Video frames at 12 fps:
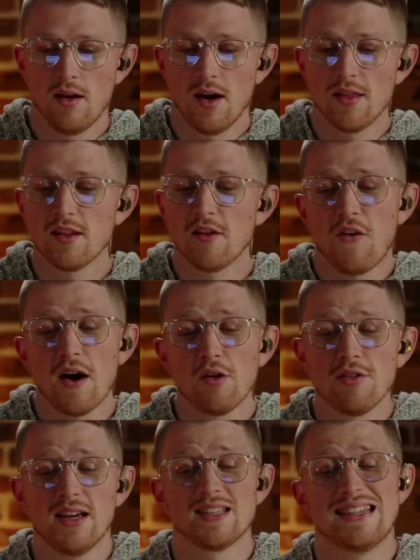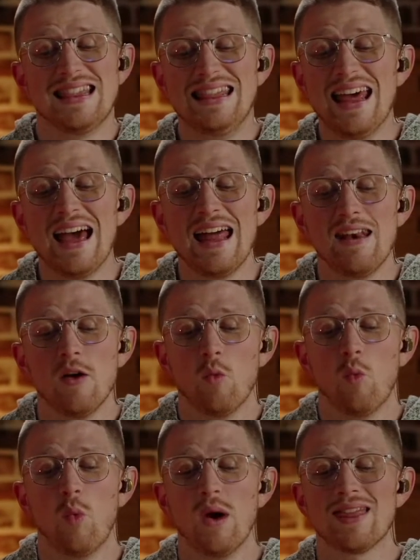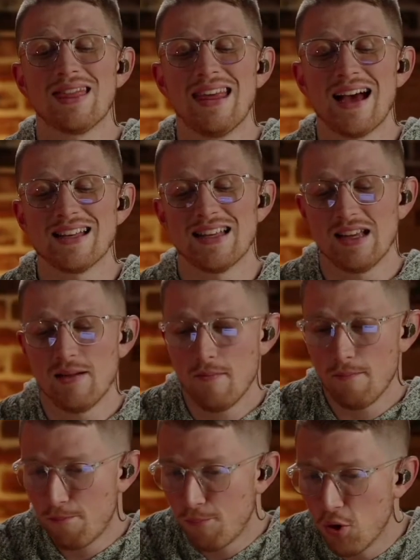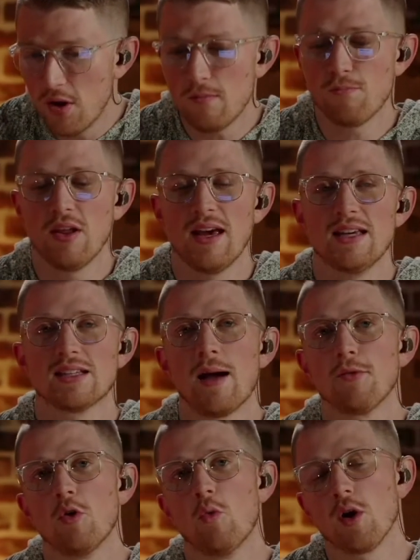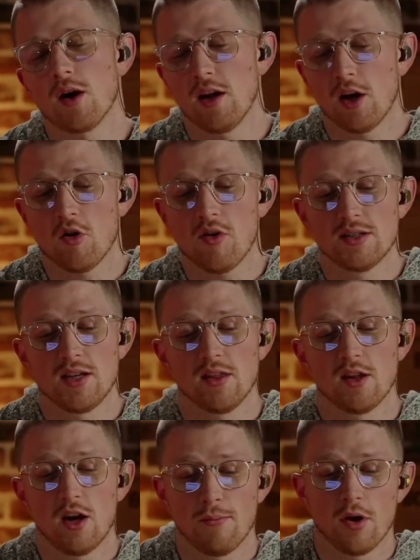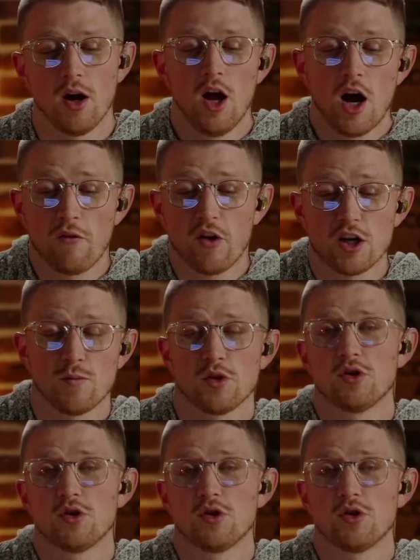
And then the final thing is then with that put in place, I'm gonna work on increasing the number of customers.